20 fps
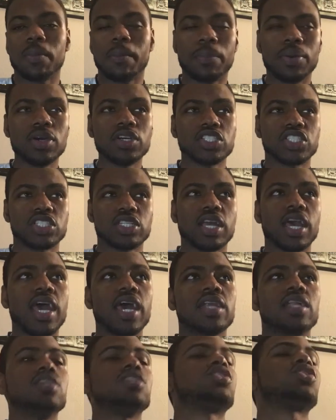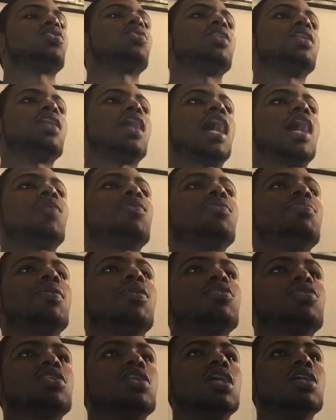pushing at it. So then I
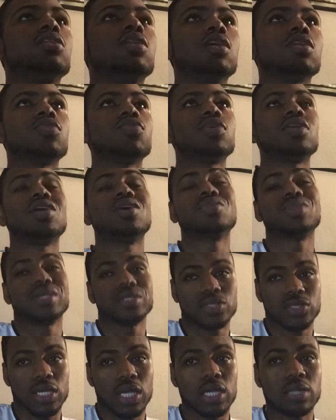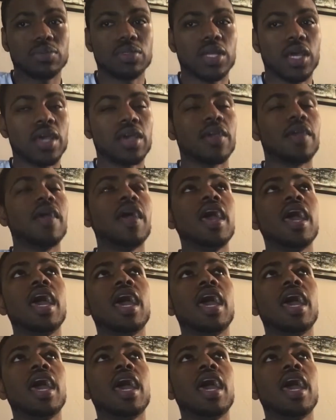reposted another video that same day,